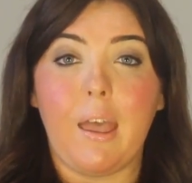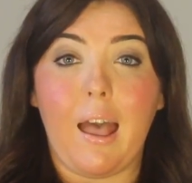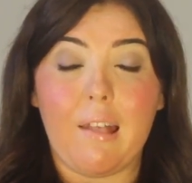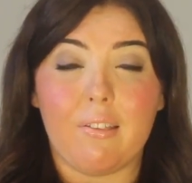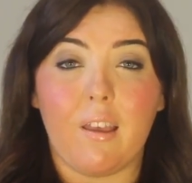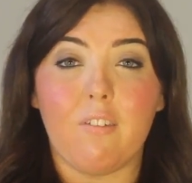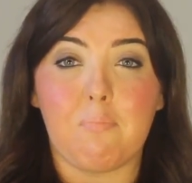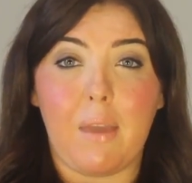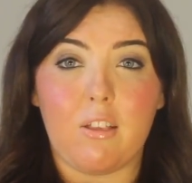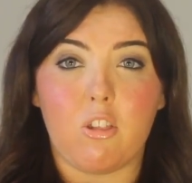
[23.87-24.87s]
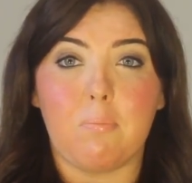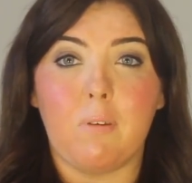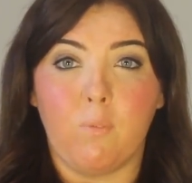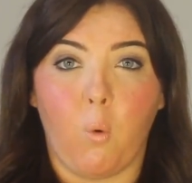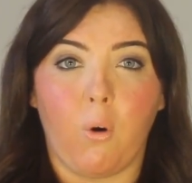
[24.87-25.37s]
As I have mentioned
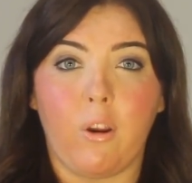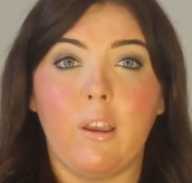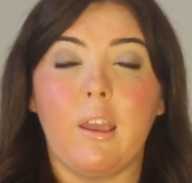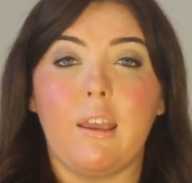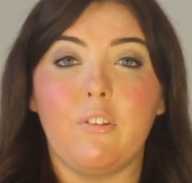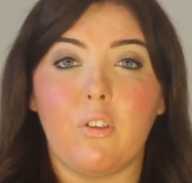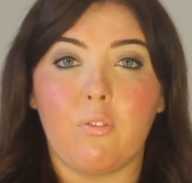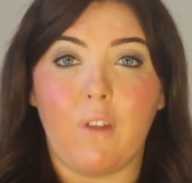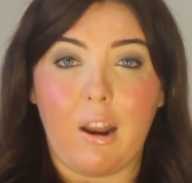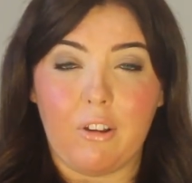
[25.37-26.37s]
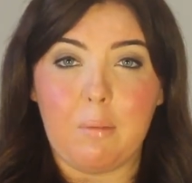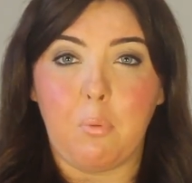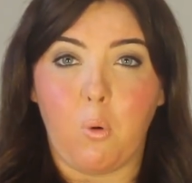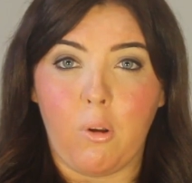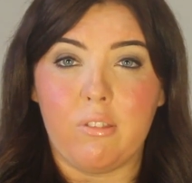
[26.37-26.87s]
before, it is very
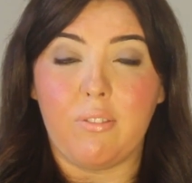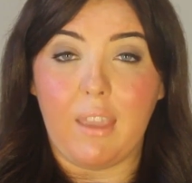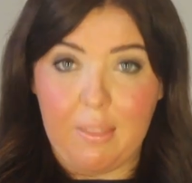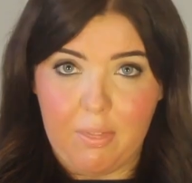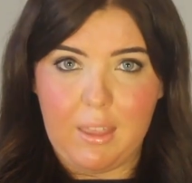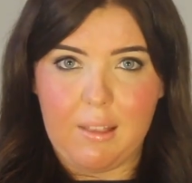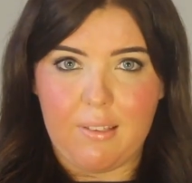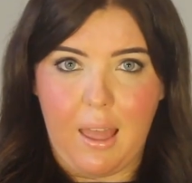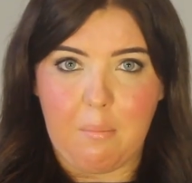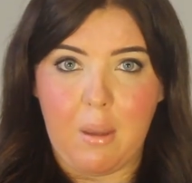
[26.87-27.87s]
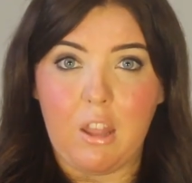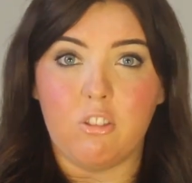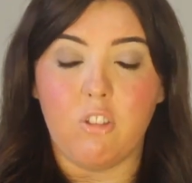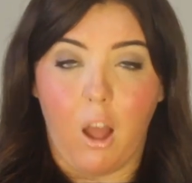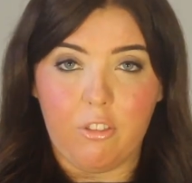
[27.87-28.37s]
important in the exam
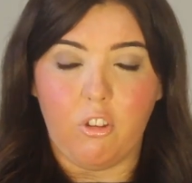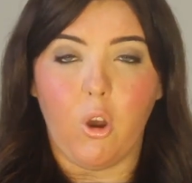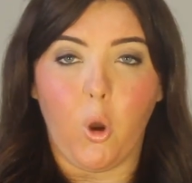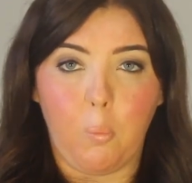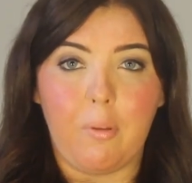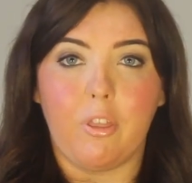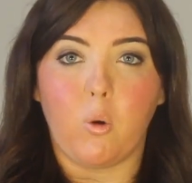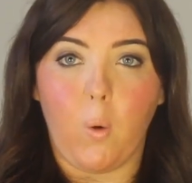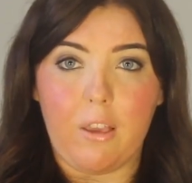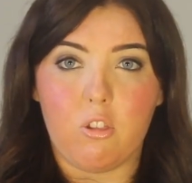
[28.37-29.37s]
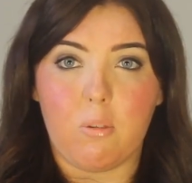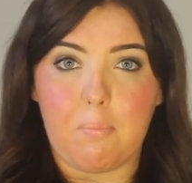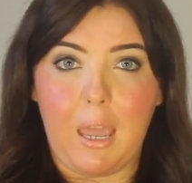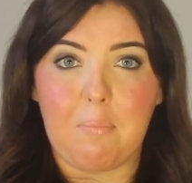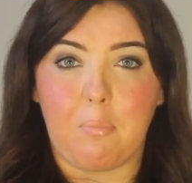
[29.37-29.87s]
not to open the question
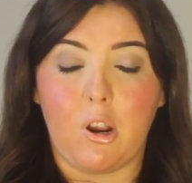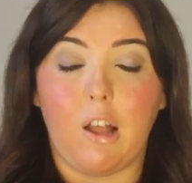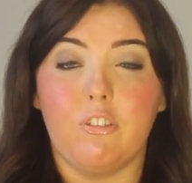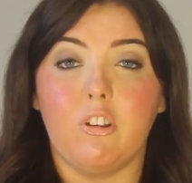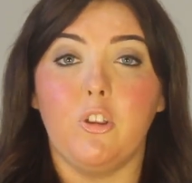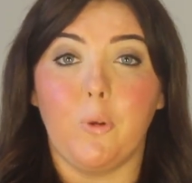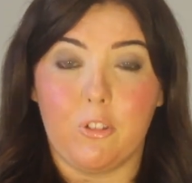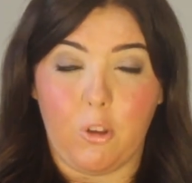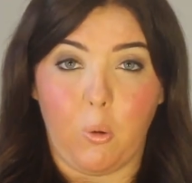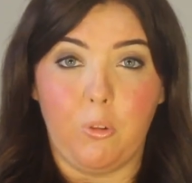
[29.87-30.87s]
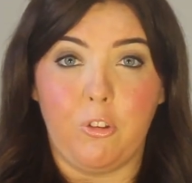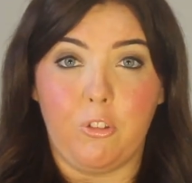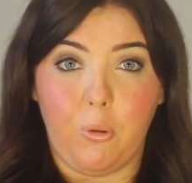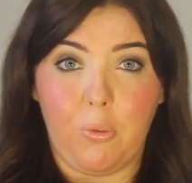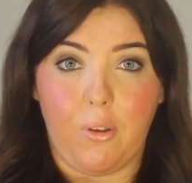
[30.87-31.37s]
paper until you are told to
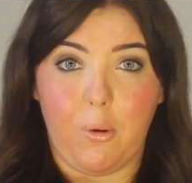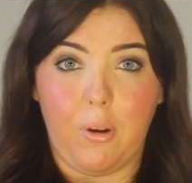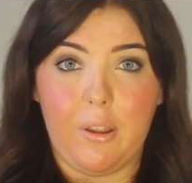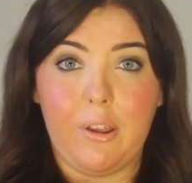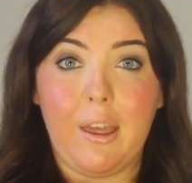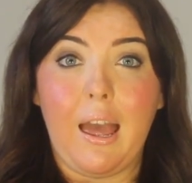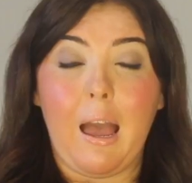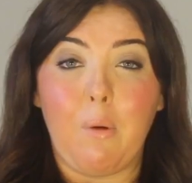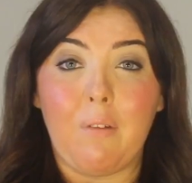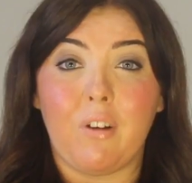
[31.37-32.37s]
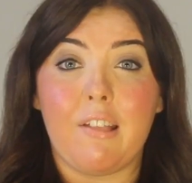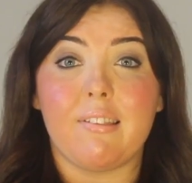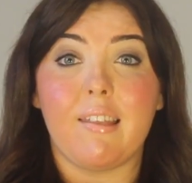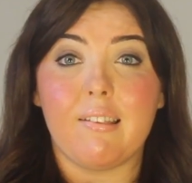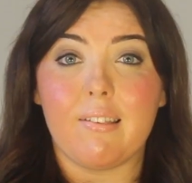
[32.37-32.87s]
do so. However,
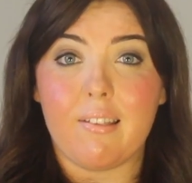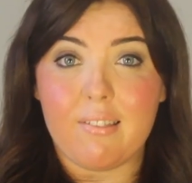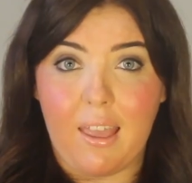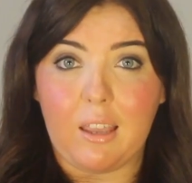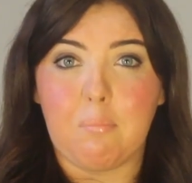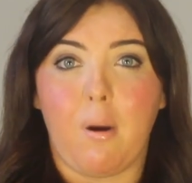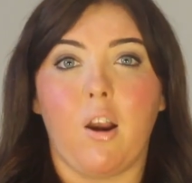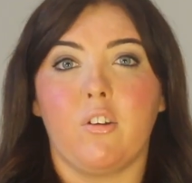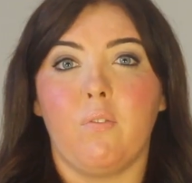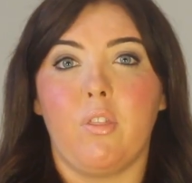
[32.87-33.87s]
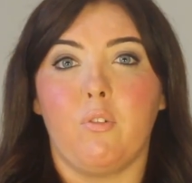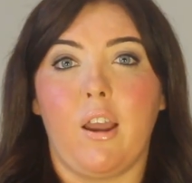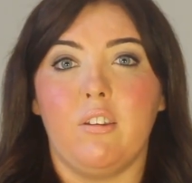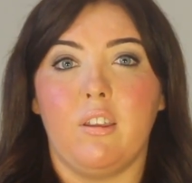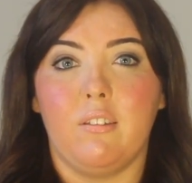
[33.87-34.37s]
as this is the second part of the
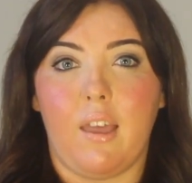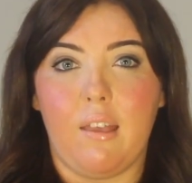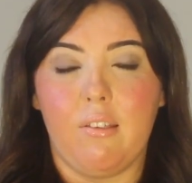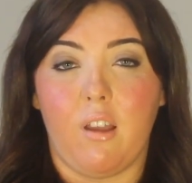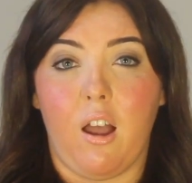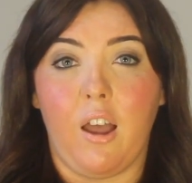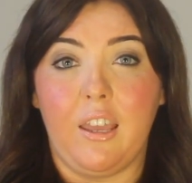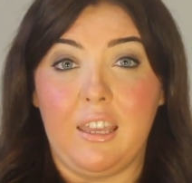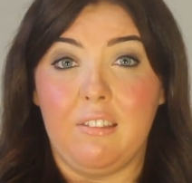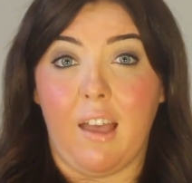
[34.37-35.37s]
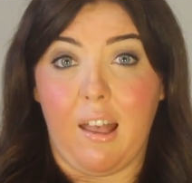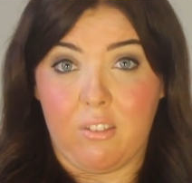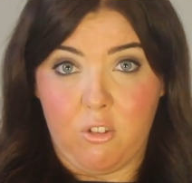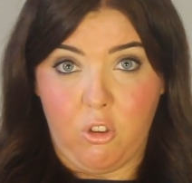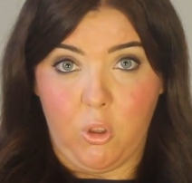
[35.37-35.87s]
writing test, i.e.
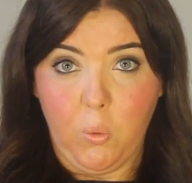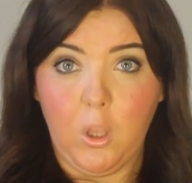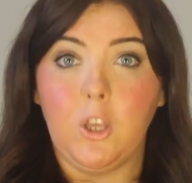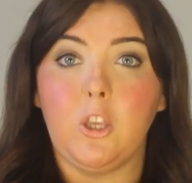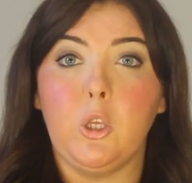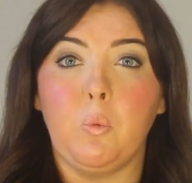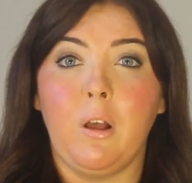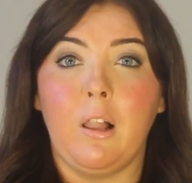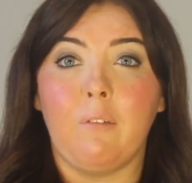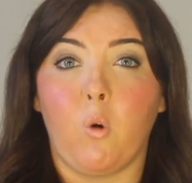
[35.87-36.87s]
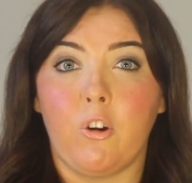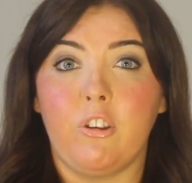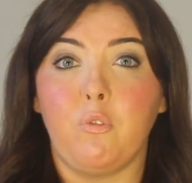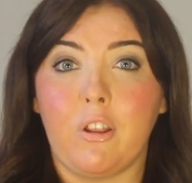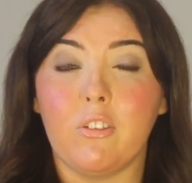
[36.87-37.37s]
Task 2, you will have
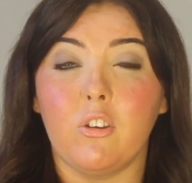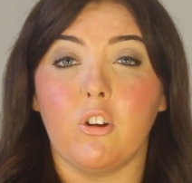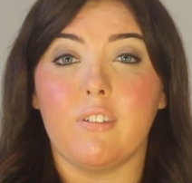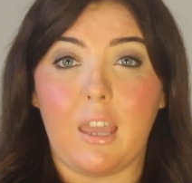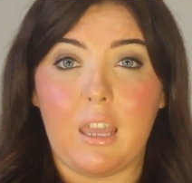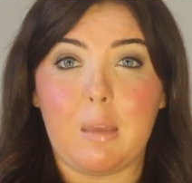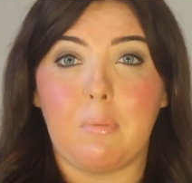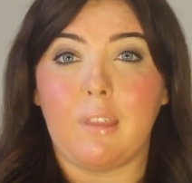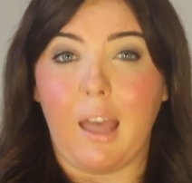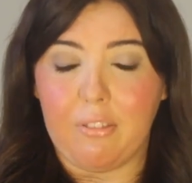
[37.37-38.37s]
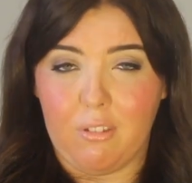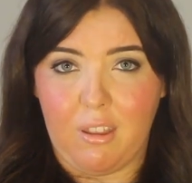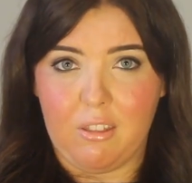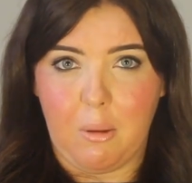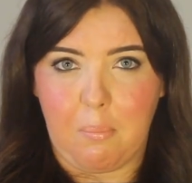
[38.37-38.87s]
already written your name and
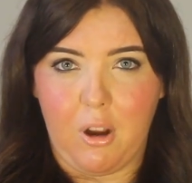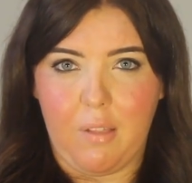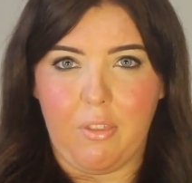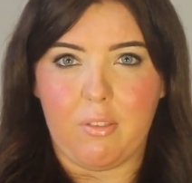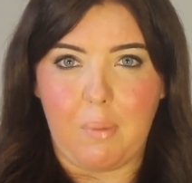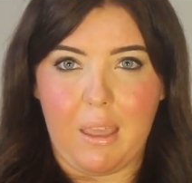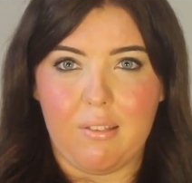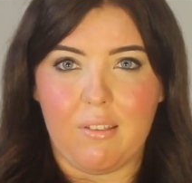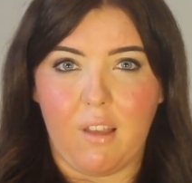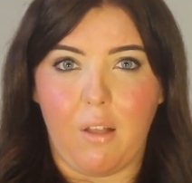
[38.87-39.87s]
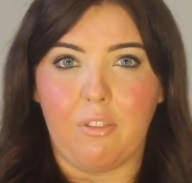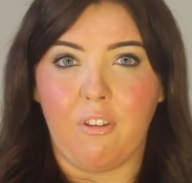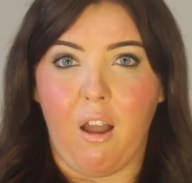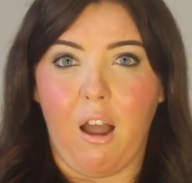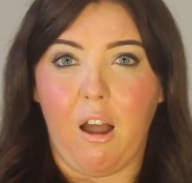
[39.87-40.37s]
candidate number in the spaces on
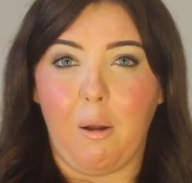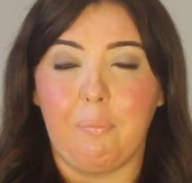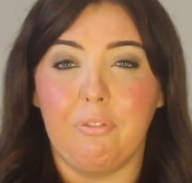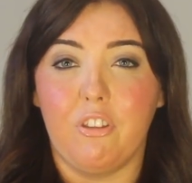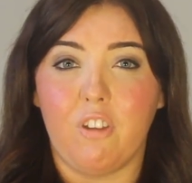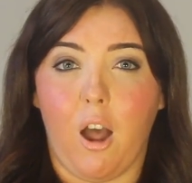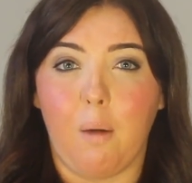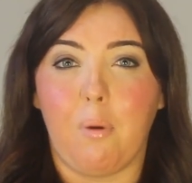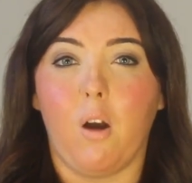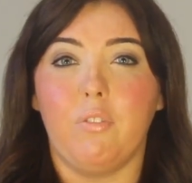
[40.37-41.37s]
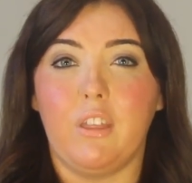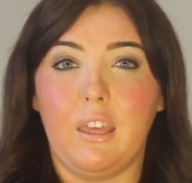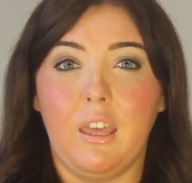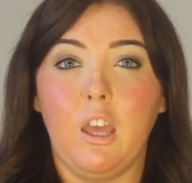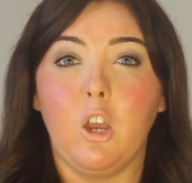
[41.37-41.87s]
the top of
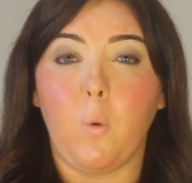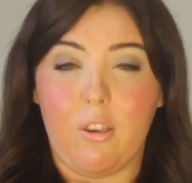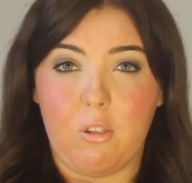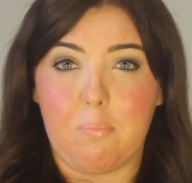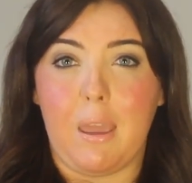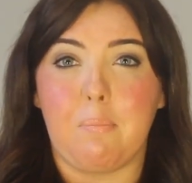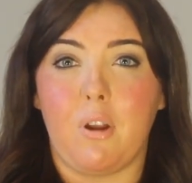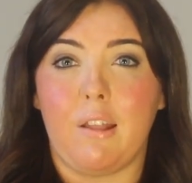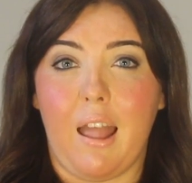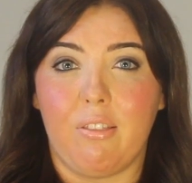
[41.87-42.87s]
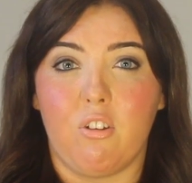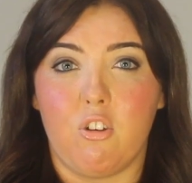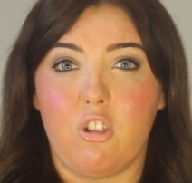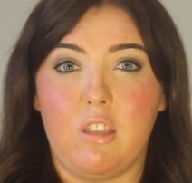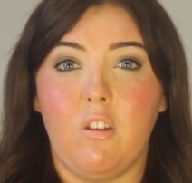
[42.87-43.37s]
the question paper and answer
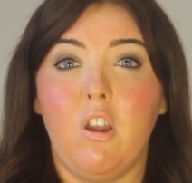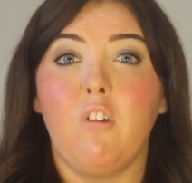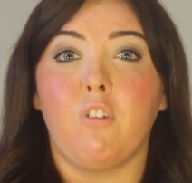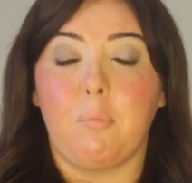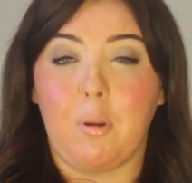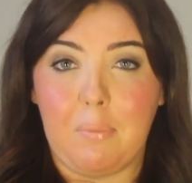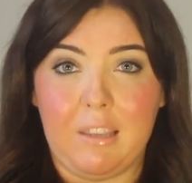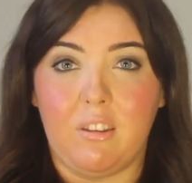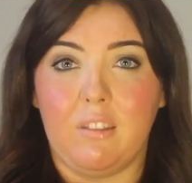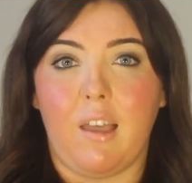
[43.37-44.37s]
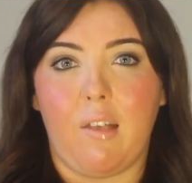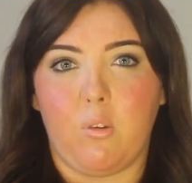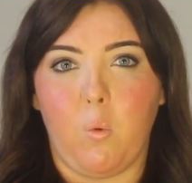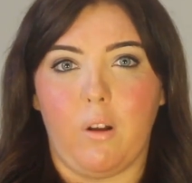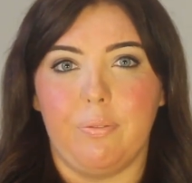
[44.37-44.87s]
sheet from completing
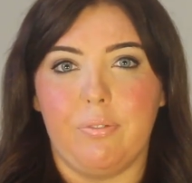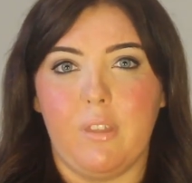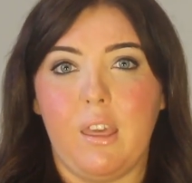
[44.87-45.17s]
Task 1.